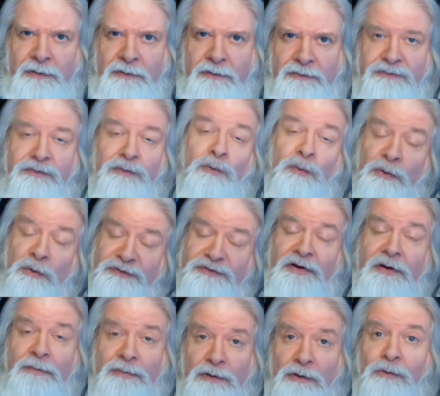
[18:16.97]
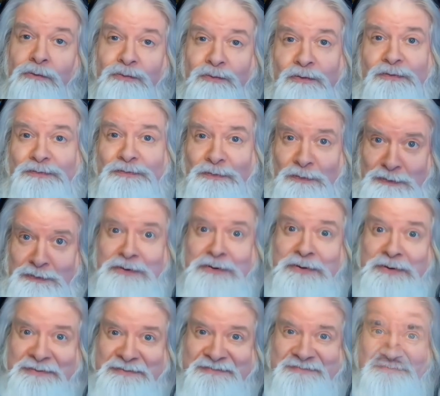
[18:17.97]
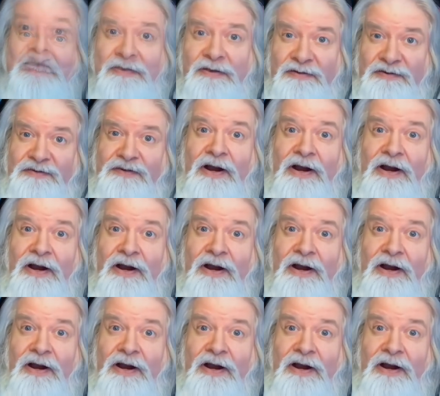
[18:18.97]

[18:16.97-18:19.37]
So we'll stumble over it for you. This